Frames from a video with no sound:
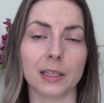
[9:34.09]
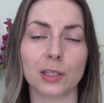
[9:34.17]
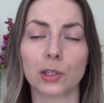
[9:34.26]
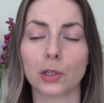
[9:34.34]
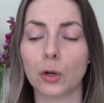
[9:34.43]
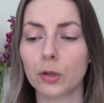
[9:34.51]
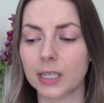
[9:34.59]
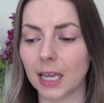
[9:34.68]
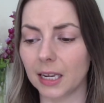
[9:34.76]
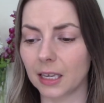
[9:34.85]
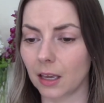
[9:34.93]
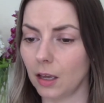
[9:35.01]
It's so
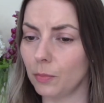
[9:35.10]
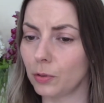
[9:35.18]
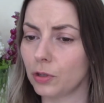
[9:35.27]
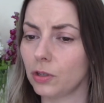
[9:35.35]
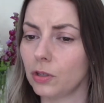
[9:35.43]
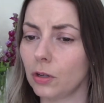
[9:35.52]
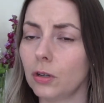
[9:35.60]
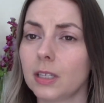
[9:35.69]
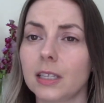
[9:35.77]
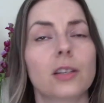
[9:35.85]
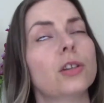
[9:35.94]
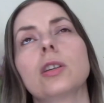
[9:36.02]
delicate, but so
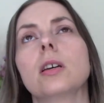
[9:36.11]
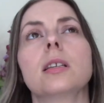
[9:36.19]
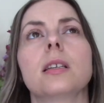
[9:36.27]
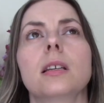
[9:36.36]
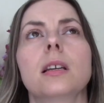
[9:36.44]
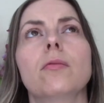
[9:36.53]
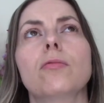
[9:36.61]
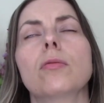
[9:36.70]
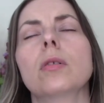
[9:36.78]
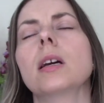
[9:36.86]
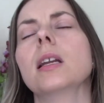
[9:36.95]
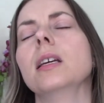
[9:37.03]
delicious, and it
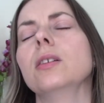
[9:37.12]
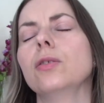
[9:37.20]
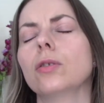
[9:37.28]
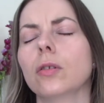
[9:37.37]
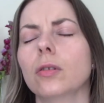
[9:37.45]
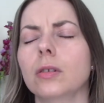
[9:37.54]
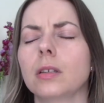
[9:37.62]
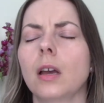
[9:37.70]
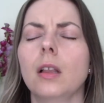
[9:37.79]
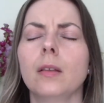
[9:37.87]
really does.